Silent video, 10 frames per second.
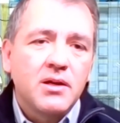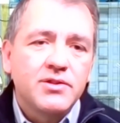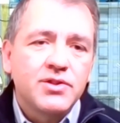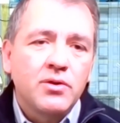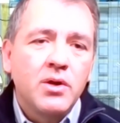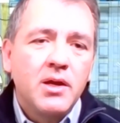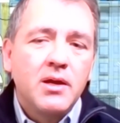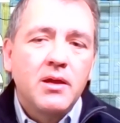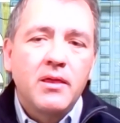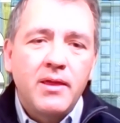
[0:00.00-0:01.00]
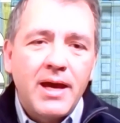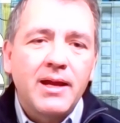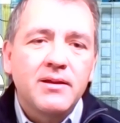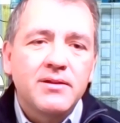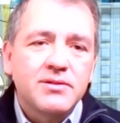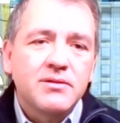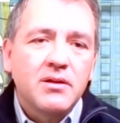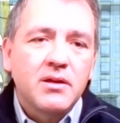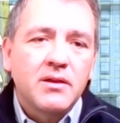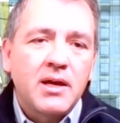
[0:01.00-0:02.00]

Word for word: So that is